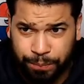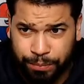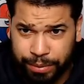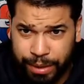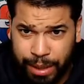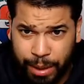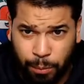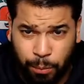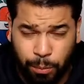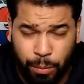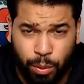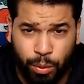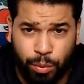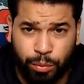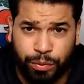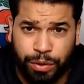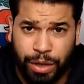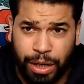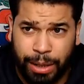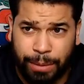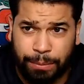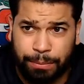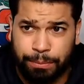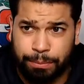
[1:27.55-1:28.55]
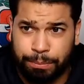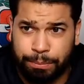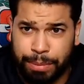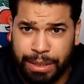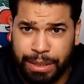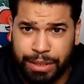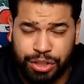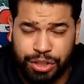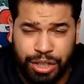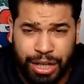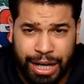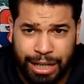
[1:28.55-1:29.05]
then moved up,
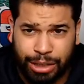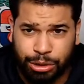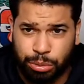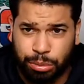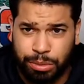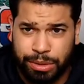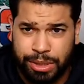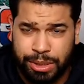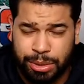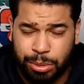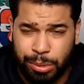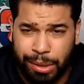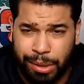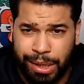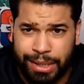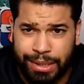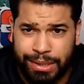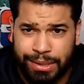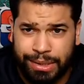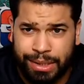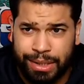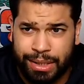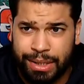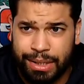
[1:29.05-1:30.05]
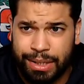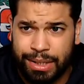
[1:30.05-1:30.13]
beat Joshua twice